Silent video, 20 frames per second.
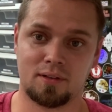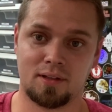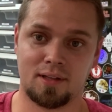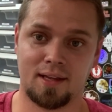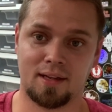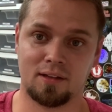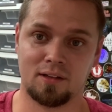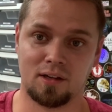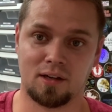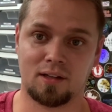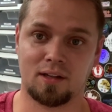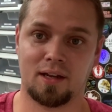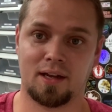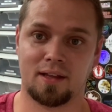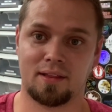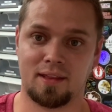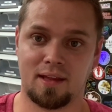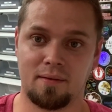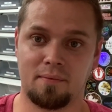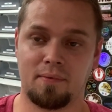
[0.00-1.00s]
that look
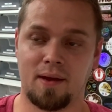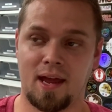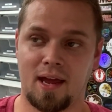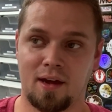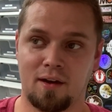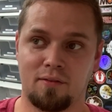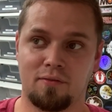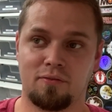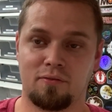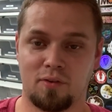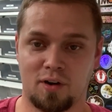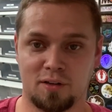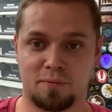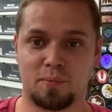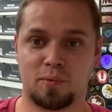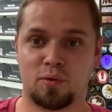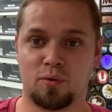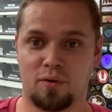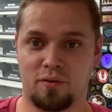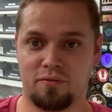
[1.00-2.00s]
like they have
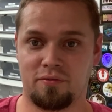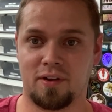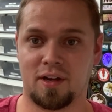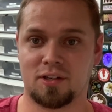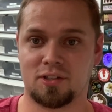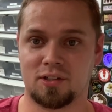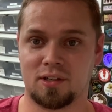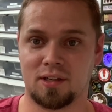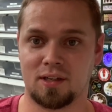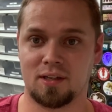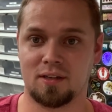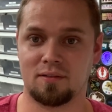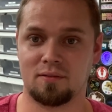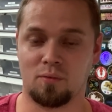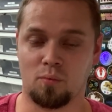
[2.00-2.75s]
respiratory infection again.